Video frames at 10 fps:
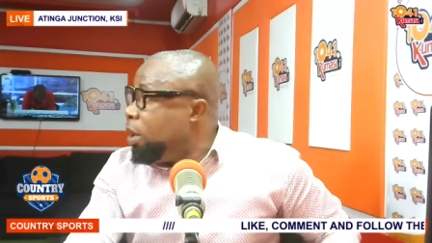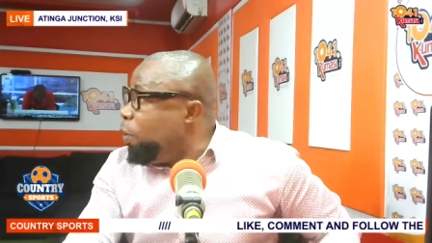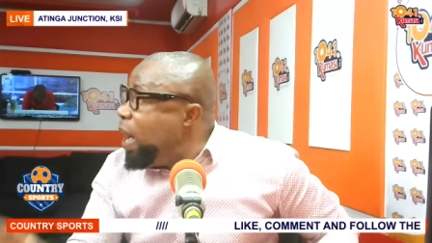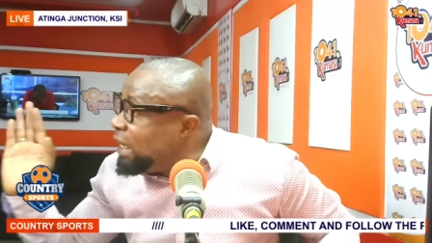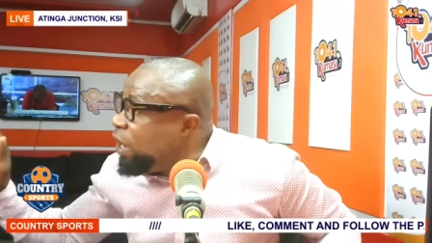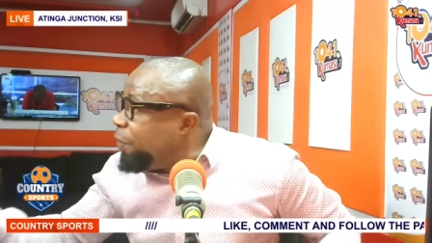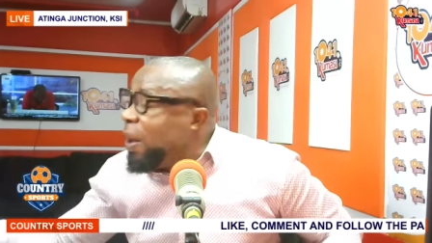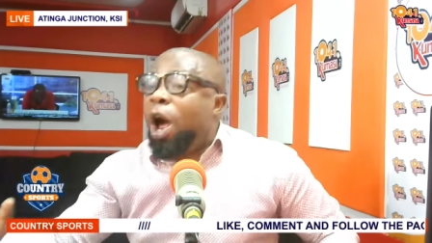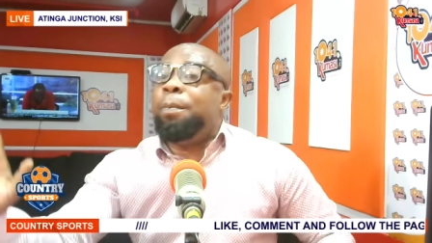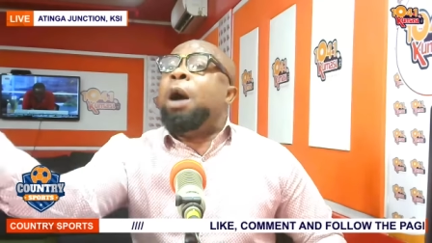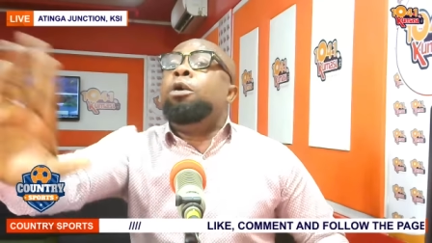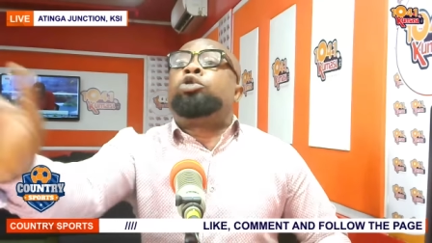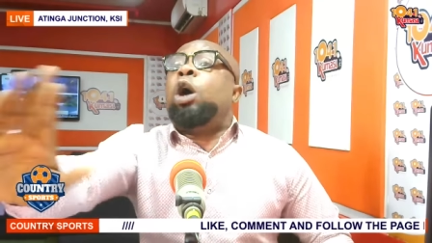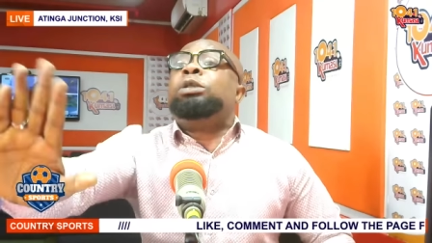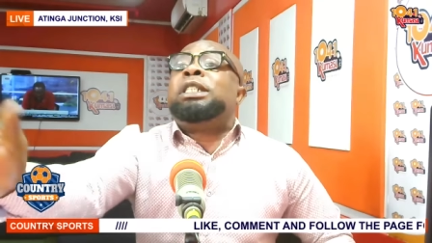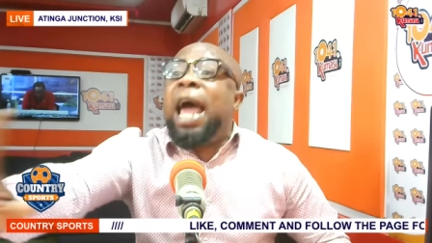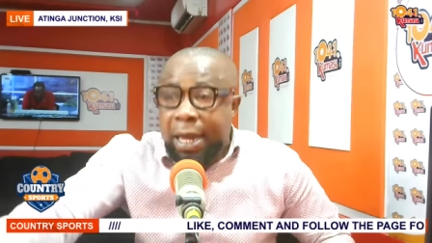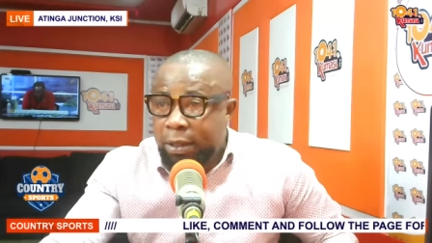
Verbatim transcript: We are defending our own talk that.